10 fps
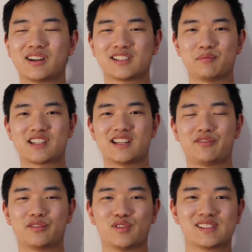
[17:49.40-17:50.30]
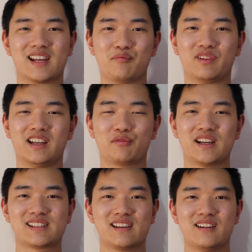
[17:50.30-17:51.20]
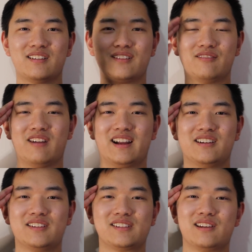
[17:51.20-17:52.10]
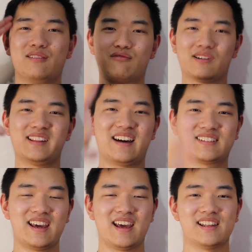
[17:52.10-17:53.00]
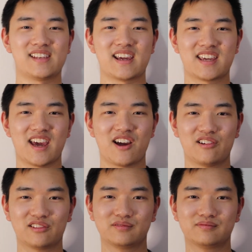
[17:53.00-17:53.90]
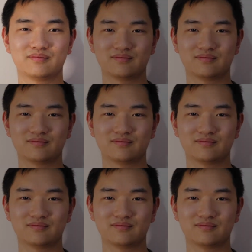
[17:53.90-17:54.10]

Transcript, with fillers: Forgot to mention that for the first time. But anyways, Rhinos, roll out and take care.